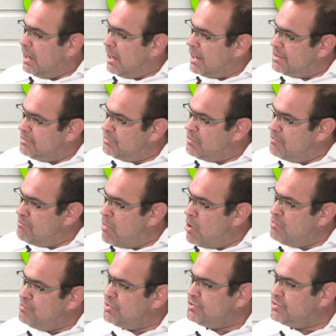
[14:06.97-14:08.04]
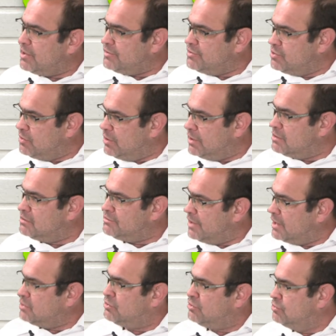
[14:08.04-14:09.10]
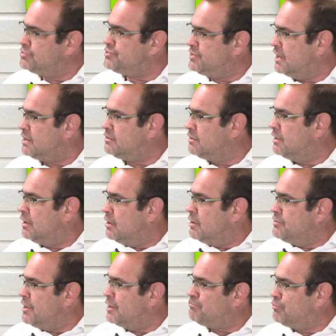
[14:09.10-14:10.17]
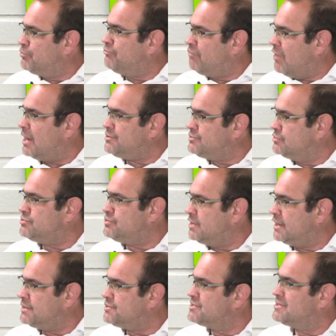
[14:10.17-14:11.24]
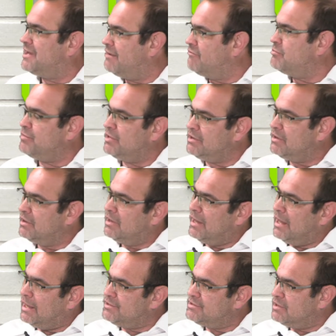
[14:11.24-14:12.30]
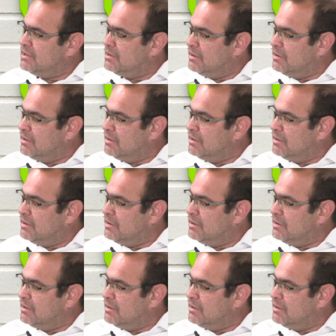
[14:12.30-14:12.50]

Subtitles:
And the moment that you kill that goose that provides those taxes, government has a